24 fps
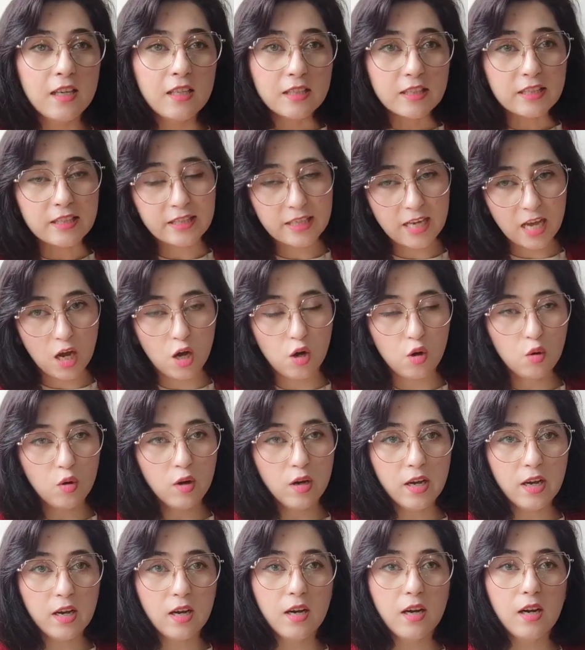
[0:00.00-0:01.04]
now
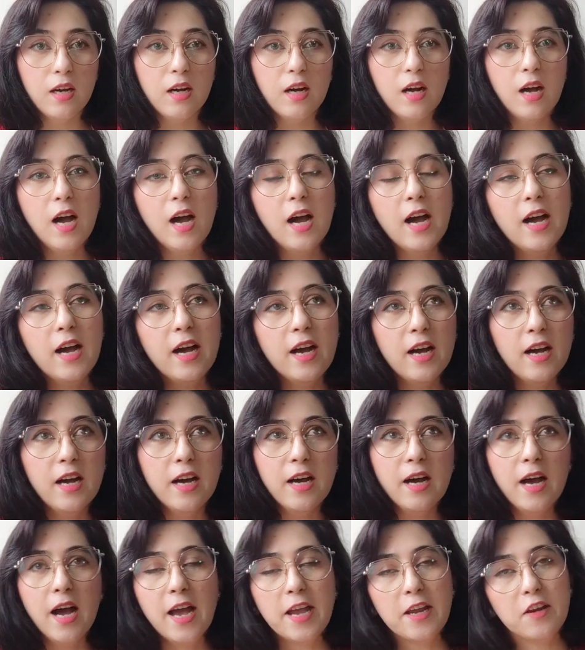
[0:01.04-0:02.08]

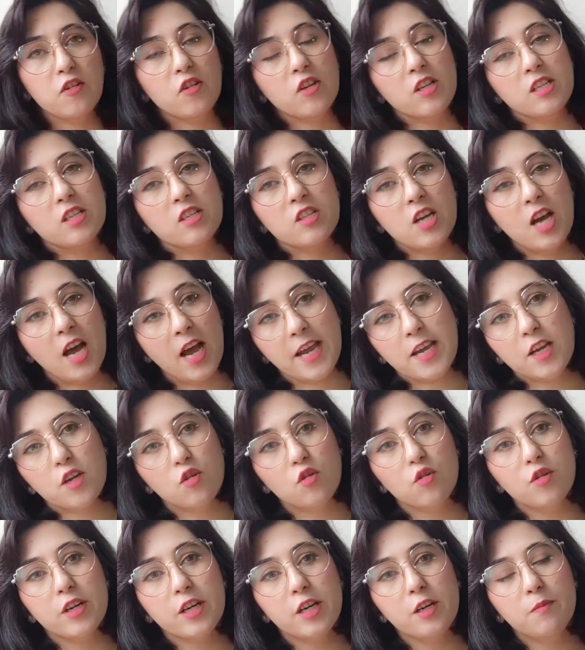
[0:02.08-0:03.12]
I reached
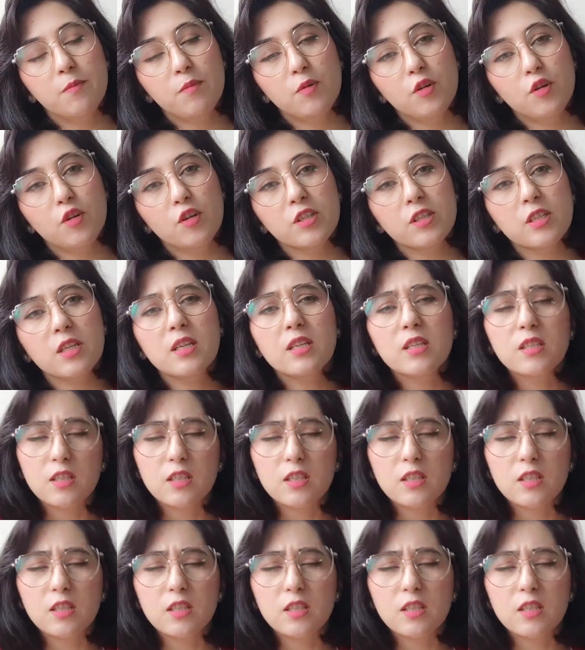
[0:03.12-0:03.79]
Haikou airport.